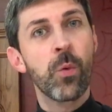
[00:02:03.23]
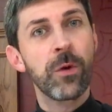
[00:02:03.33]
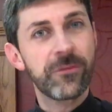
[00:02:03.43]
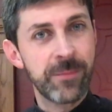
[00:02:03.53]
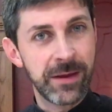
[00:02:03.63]

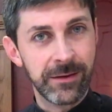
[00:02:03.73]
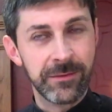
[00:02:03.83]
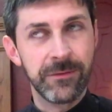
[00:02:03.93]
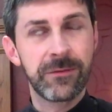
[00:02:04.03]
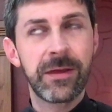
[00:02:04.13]
which
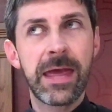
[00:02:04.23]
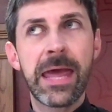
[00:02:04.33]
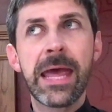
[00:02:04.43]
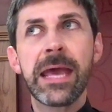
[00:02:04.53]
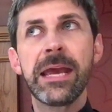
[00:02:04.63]
means
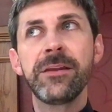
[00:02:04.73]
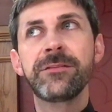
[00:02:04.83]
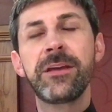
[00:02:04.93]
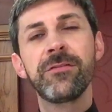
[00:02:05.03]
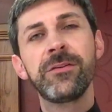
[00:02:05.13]
it is
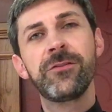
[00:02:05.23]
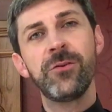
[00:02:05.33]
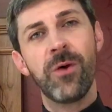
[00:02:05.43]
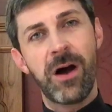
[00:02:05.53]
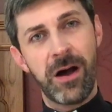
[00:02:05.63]
given
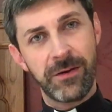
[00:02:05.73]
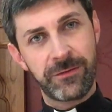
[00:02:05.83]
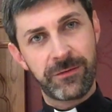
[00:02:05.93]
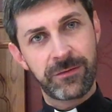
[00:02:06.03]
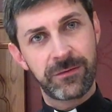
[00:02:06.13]
to
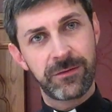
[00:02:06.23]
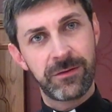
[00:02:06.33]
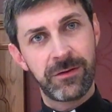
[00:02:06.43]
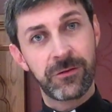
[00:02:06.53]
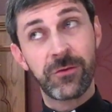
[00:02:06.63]
us
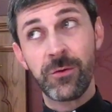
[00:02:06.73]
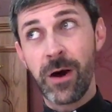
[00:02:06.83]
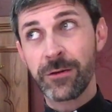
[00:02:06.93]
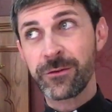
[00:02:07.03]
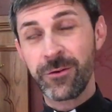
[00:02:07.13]

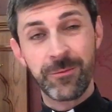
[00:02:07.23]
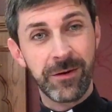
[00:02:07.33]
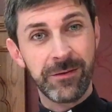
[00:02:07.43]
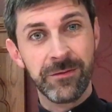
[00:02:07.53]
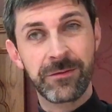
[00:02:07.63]

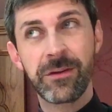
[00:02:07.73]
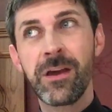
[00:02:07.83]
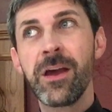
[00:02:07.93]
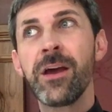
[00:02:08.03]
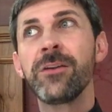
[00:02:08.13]
humans,
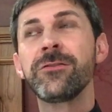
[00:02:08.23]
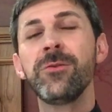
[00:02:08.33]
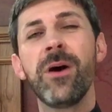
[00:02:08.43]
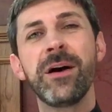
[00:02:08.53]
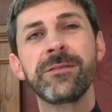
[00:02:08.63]

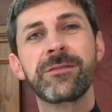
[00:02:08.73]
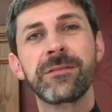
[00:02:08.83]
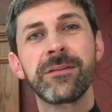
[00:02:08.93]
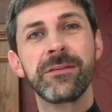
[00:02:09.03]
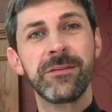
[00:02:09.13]
to
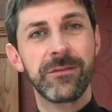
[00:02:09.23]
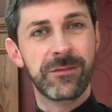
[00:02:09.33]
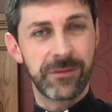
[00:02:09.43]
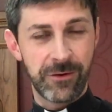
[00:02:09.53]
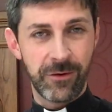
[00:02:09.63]
us
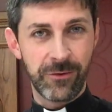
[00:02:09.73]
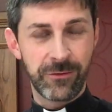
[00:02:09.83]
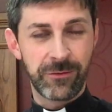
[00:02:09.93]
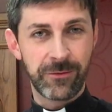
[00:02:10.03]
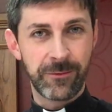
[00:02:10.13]

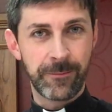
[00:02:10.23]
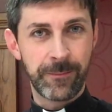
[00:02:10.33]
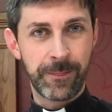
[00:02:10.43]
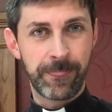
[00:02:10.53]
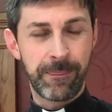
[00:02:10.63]
sinners.
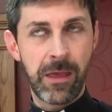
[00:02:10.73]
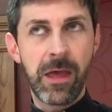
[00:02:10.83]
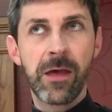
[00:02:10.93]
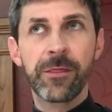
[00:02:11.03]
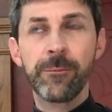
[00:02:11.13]

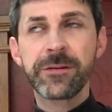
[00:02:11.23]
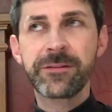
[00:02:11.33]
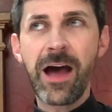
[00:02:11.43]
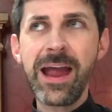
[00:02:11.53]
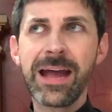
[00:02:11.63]
The
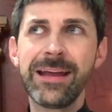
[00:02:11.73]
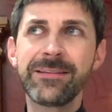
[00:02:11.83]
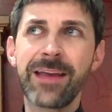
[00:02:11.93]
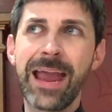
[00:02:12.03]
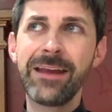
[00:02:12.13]
Messiah
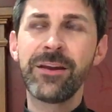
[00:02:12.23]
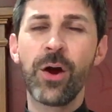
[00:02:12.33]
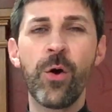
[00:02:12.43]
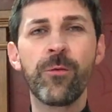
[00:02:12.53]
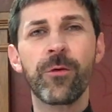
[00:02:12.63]
is handed
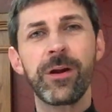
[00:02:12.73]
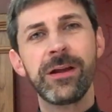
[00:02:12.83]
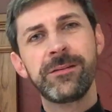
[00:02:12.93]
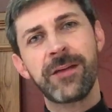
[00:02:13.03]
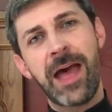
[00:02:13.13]
over
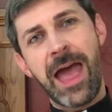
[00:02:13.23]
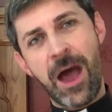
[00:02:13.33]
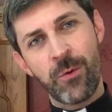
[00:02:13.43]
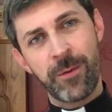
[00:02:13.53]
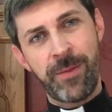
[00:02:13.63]
into
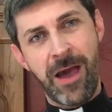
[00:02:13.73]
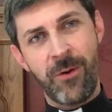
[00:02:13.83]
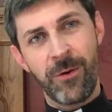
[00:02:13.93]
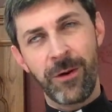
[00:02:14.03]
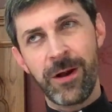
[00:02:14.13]
our
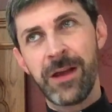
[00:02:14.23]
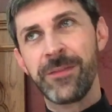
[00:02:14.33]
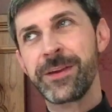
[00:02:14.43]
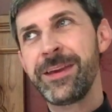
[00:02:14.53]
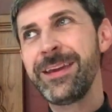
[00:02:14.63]
power.
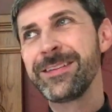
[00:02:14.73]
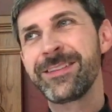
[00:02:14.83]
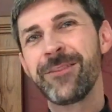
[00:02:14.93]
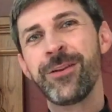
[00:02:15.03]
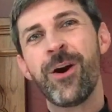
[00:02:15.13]
The key is
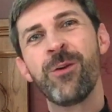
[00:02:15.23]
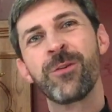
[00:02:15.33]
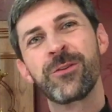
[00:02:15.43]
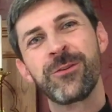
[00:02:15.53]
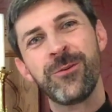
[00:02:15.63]
given over
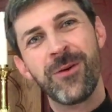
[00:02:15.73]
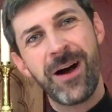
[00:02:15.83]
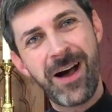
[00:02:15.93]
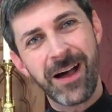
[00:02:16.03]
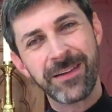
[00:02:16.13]
to
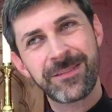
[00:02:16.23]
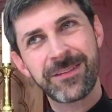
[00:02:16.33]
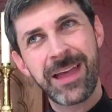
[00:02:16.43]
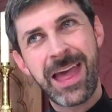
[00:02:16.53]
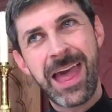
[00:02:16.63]

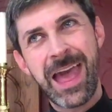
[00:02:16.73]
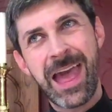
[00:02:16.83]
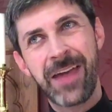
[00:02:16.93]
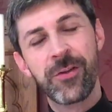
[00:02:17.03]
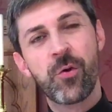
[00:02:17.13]
us,
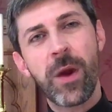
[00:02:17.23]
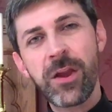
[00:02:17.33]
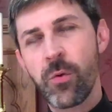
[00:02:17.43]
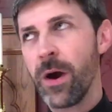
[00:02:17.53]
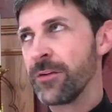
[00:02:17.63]
and the
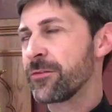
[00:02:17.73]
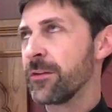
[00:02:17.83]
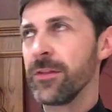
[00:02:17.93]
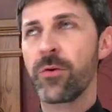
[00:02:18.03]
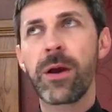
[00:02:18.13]
great question,
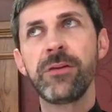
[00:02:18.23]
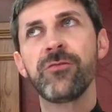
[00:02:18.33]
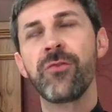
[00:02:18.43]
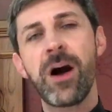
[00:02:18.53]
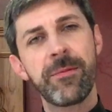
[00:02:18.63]
the great
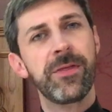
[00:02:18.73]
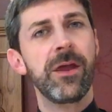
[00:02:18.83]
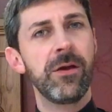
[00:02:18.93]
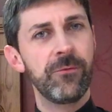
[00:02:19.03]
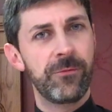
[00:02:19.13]
drama that
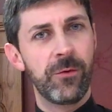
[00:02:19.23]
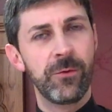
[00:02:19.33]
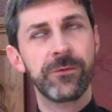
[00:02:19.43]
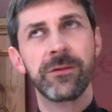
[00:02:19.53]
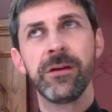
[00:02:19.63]

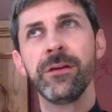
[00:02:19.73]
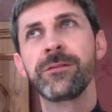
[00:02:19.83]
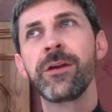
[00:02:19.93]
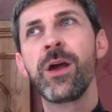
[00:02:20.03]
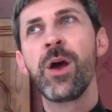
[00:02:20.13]
unfolds
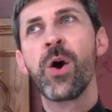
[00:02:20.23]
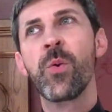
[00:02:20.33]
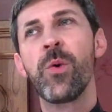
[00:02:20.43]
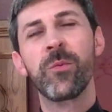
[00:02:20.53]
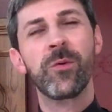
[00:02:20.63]
is,
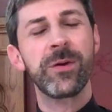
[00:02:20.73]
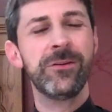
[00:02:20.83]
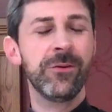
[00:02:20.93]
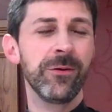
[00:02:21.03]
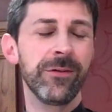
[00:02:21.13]
what will we
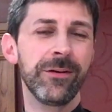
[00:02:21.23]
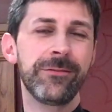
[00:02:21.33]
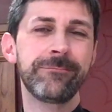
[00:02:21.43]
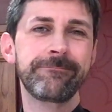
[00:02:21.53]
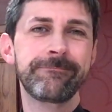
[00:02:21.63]
do with it?
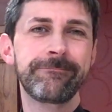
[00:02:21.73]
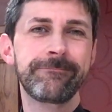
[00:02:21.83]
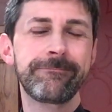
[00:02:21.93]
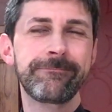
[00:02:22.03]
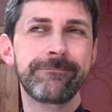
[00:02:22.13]

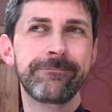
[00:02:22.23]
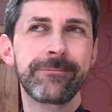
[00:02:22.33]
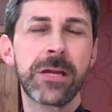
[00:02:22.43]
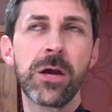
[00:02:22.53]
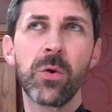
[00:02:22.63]

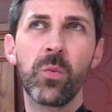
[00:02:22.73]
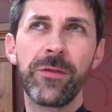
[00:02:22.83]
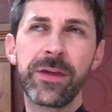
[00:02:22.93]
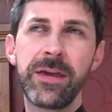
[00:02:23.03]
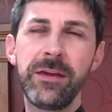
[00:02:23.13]
When
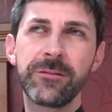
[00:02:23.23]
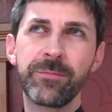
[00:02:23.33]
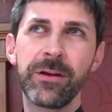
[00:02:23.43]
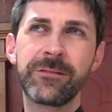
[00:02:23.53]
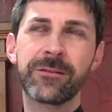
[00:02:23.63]
the key is
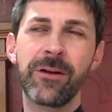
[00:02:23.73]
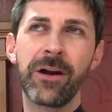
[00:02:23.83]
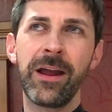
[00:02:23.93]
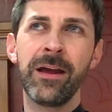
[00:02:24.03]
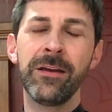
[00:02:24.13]
placed in our
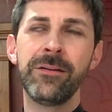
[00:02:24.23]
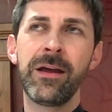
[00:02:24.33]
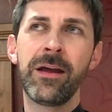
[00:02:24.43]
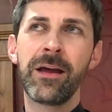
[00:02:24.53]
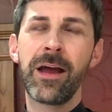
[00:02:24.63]
hand,
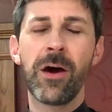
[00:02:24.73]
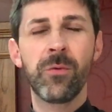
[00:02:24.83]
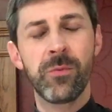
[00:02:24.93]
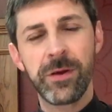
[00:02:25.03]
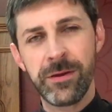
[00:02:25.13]
how
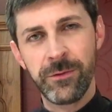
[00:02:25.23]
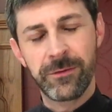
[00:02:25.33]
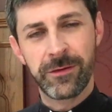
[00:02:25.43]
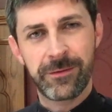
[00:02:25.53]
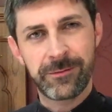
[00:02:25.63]
will we
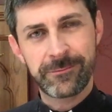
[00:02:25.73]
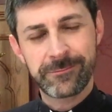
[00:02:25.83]
use it?